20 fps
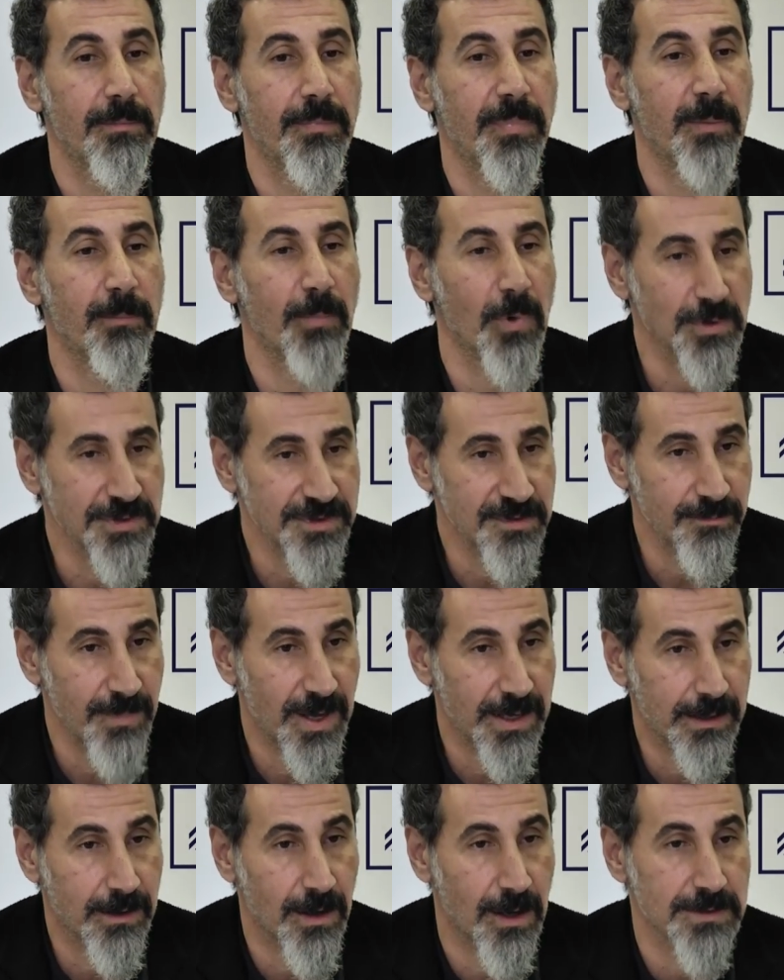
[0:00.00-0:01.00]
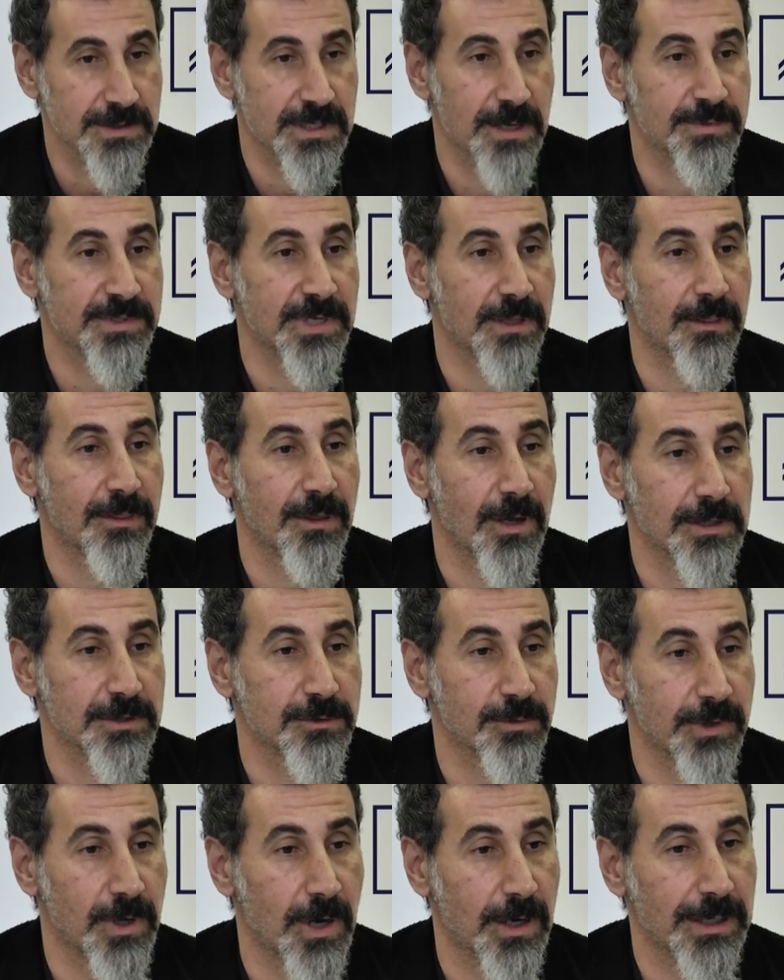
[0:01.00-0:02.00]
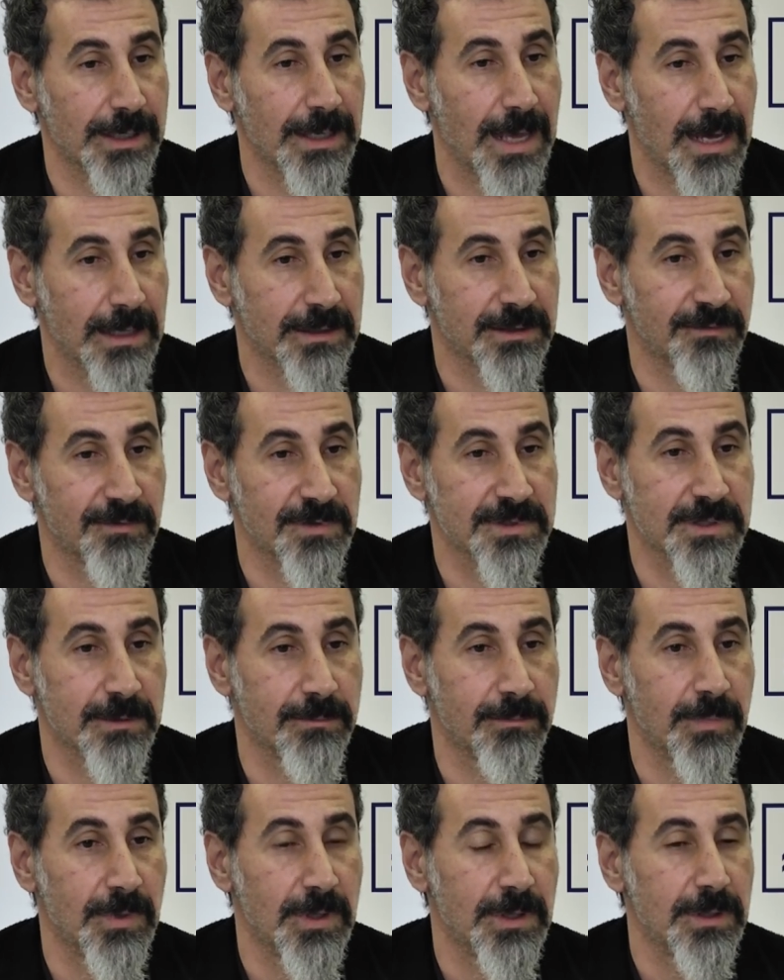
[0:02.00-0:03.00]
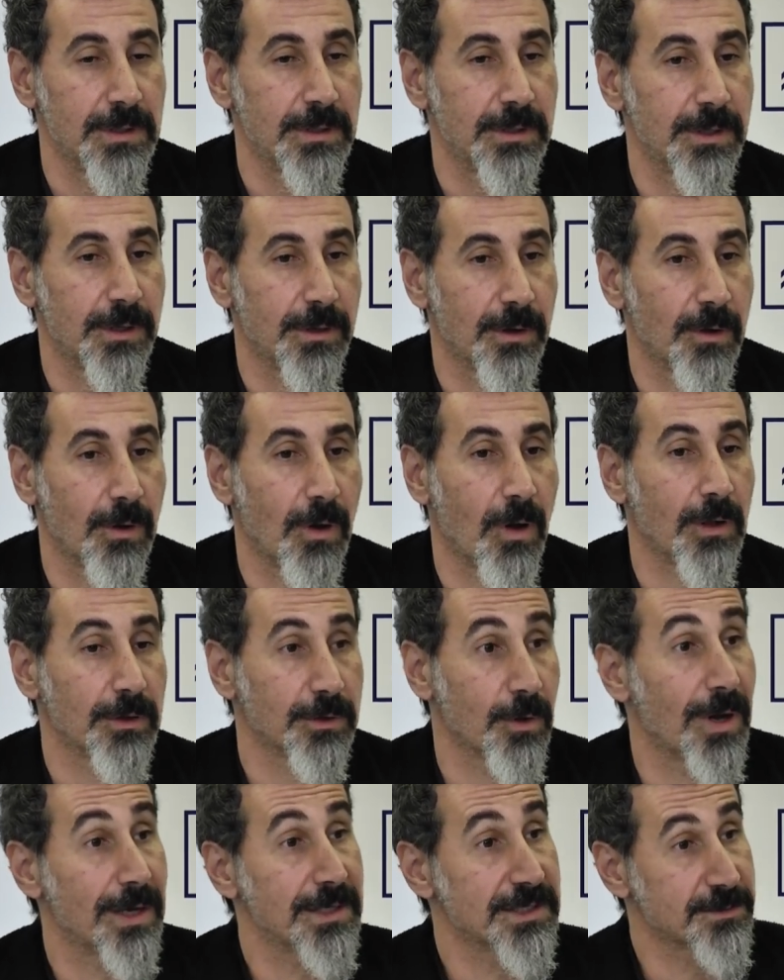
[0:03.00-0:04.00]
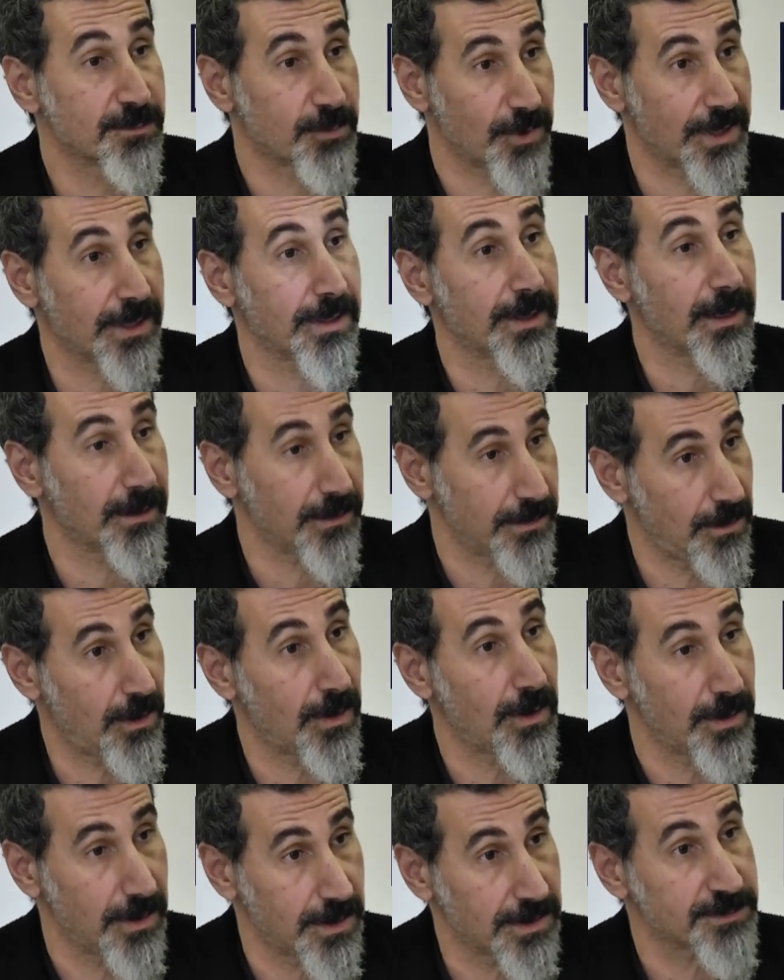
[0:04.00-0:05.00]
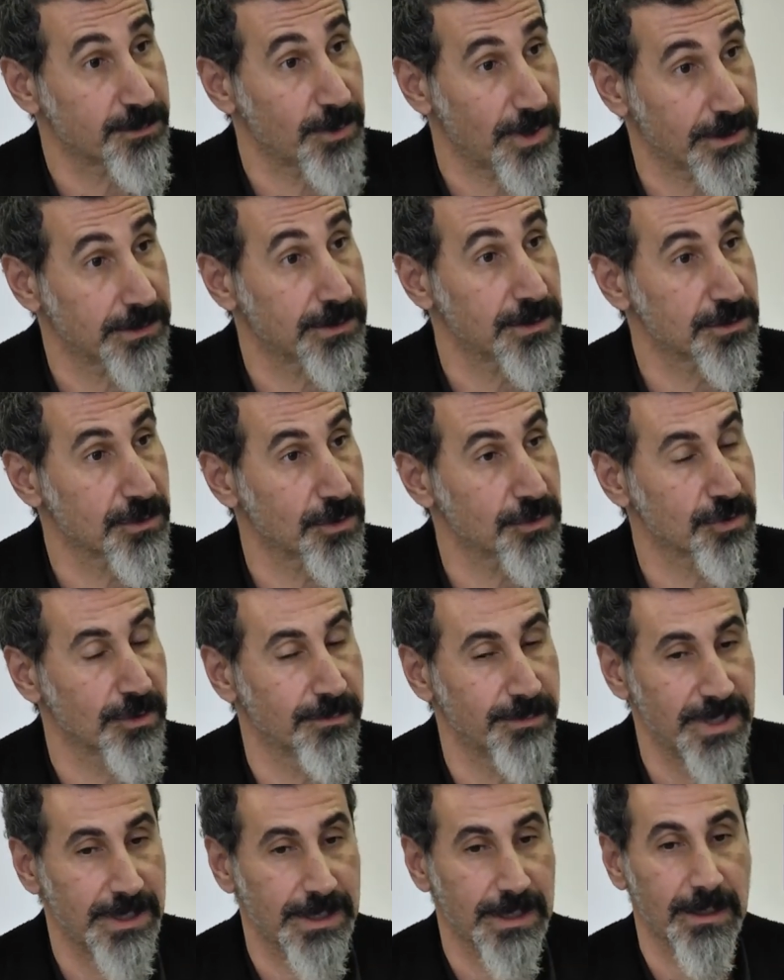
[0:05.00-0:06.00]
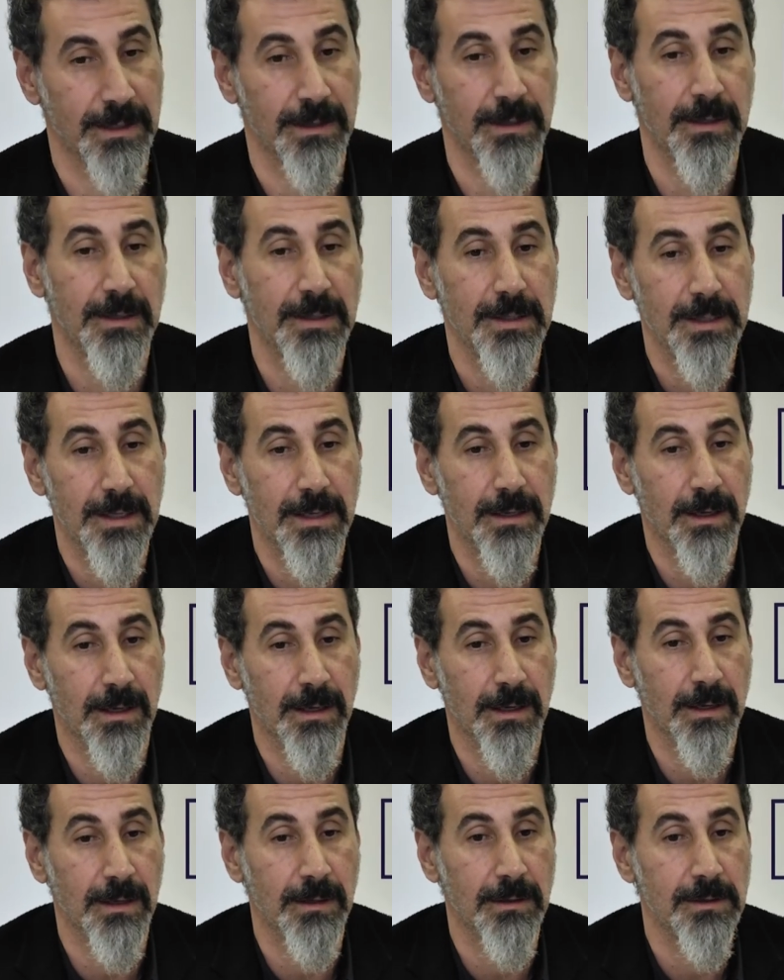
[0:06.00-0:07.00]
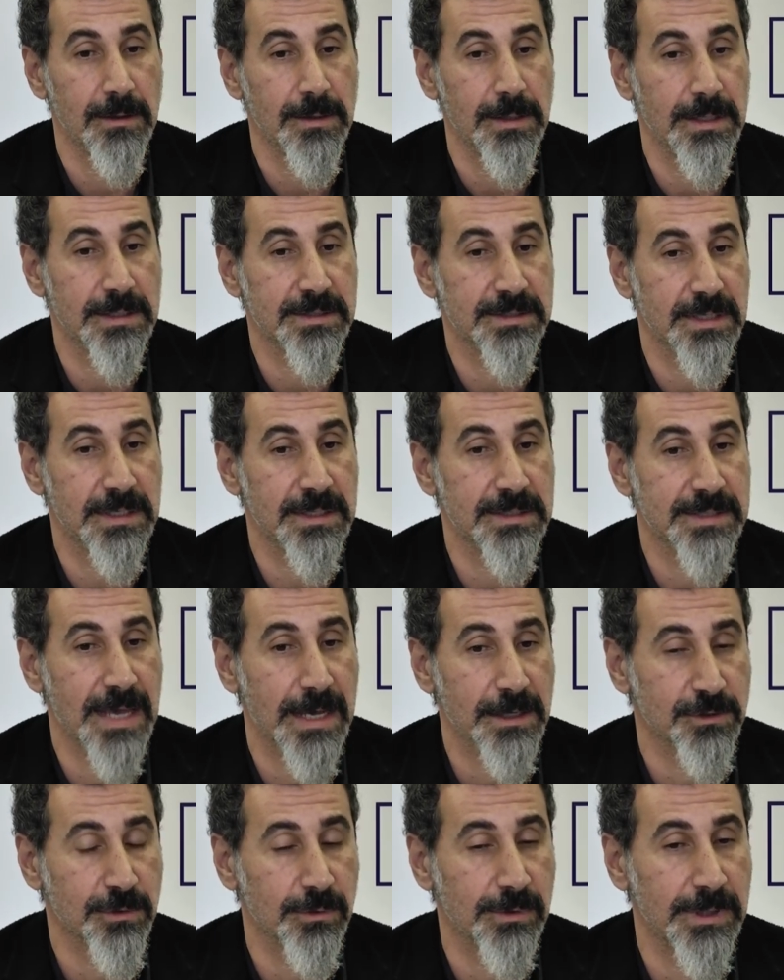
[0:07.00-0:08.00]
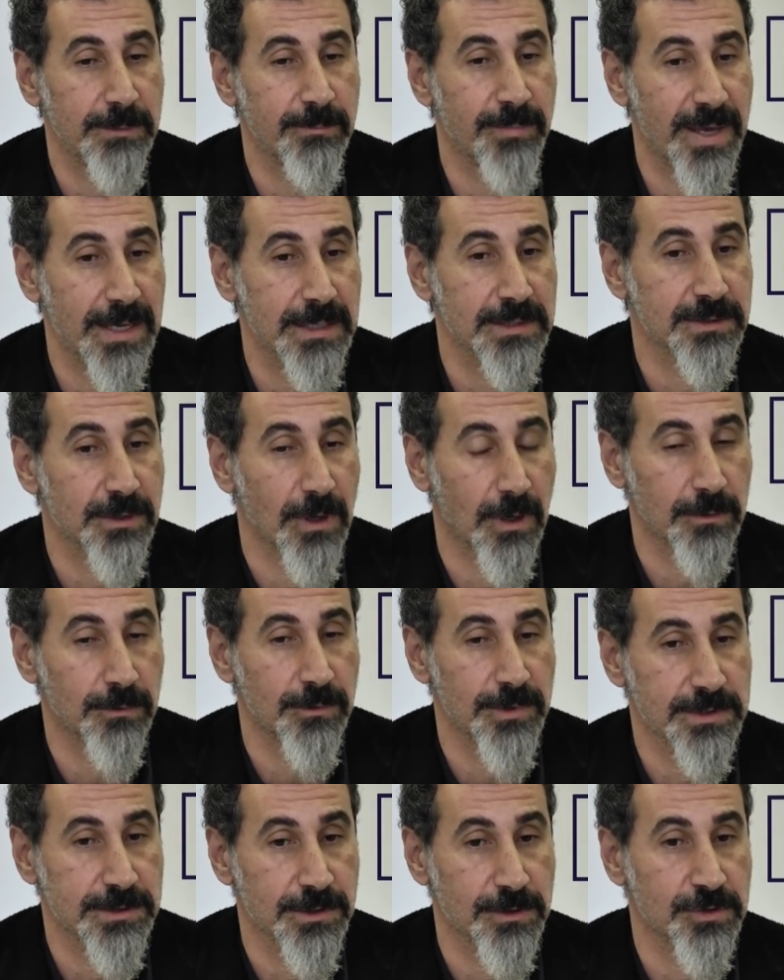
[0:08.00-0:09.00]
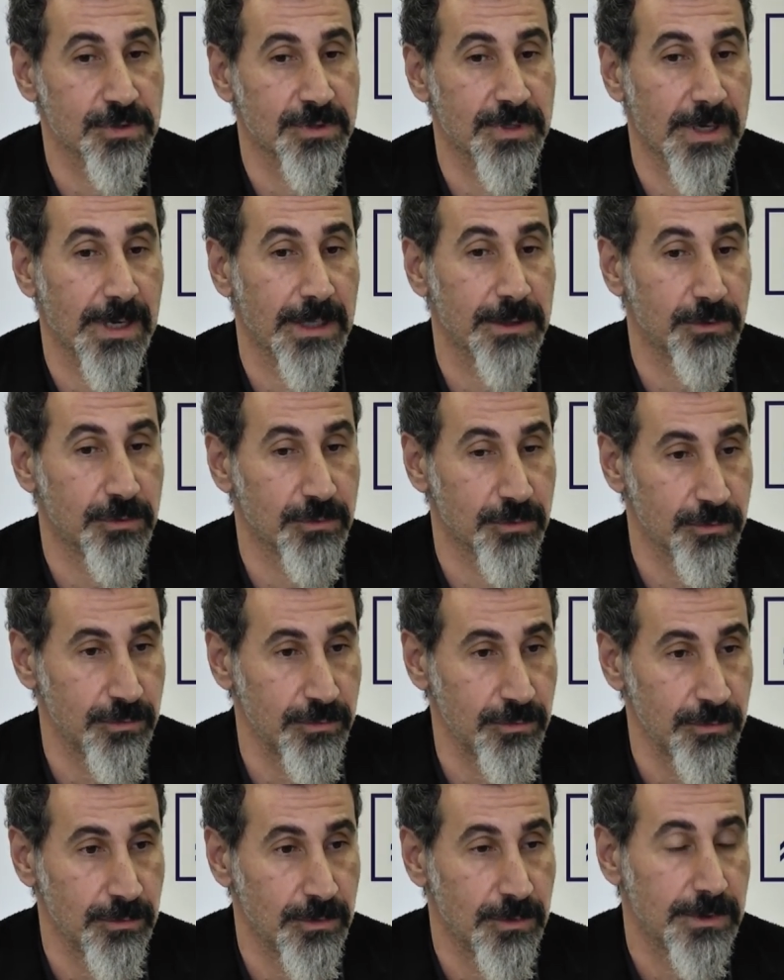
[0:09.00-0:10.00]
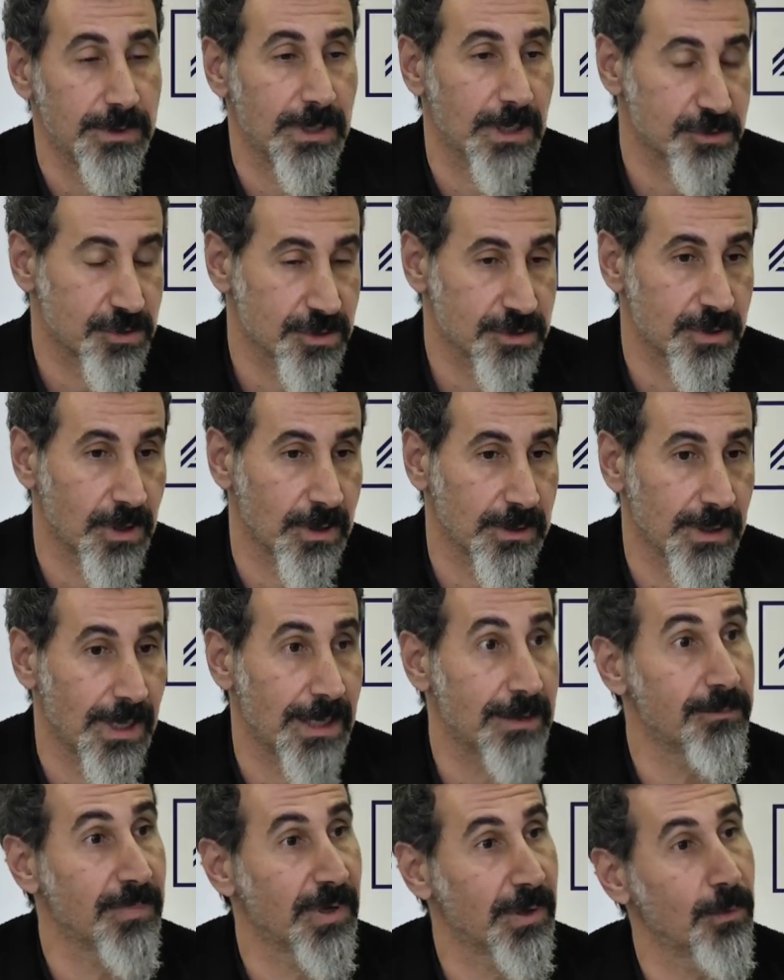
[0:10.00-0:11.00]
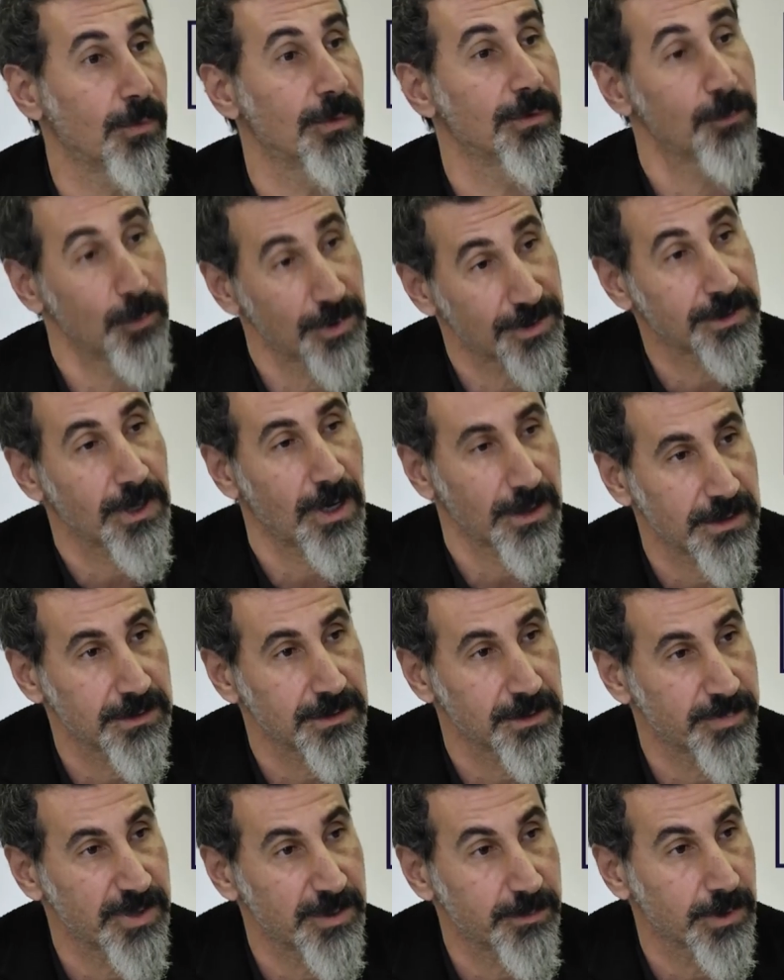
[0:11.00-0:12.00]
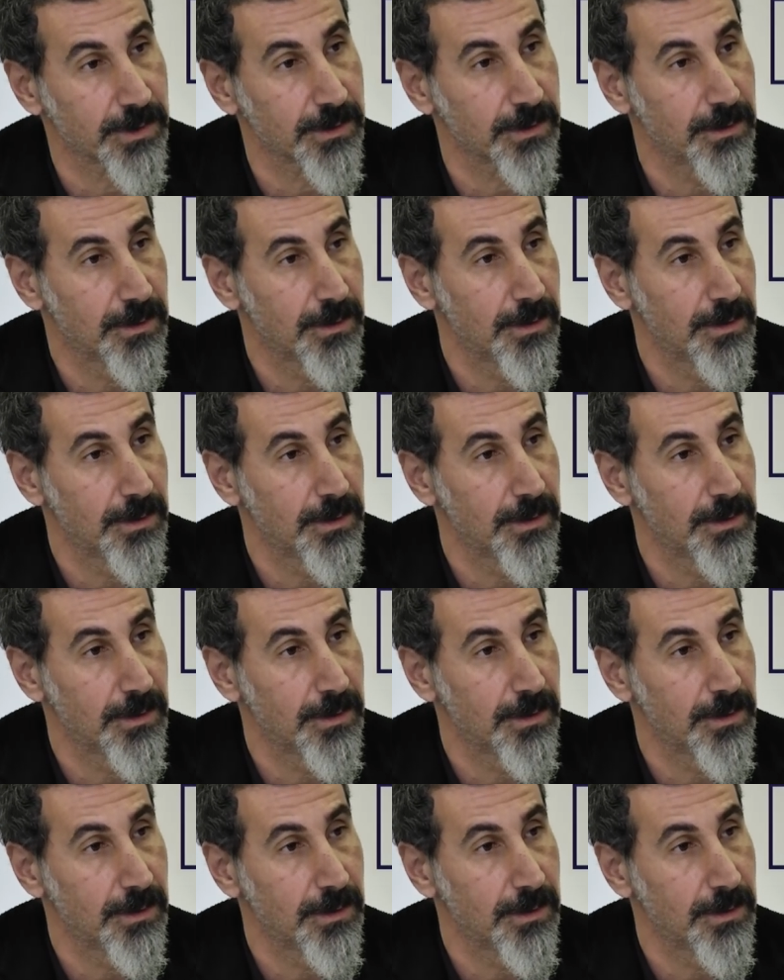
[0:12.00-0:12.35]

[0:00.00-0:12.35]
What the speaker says: most of my concepts and thoughts regarding activism, although I spread it to social media, is actually based on research that I do, not just online, but with talking to people,